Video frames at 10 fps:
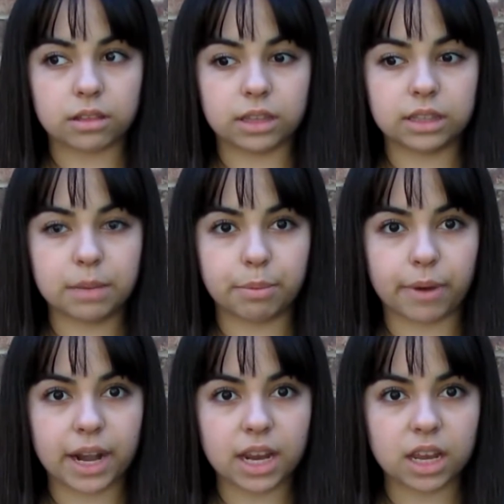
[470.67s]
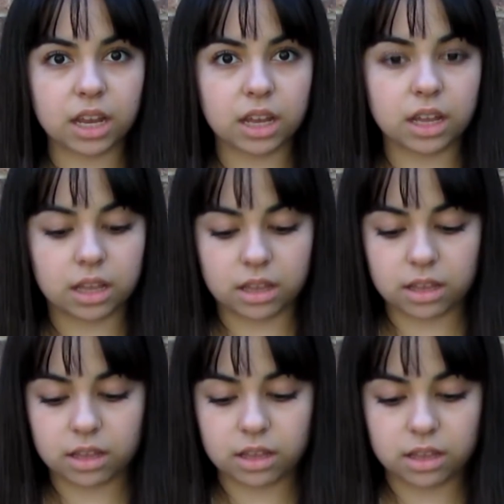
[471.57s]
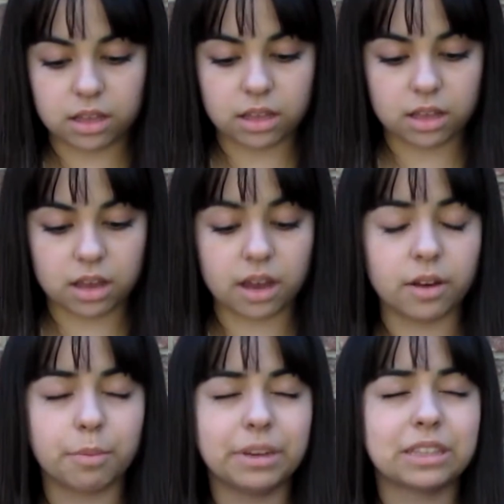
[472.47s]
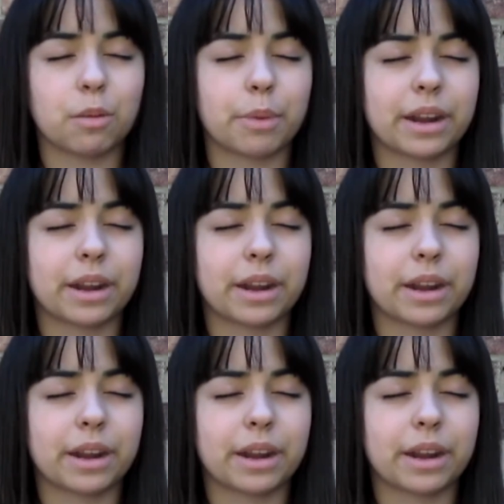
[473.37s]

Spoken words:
Did they break? Please don't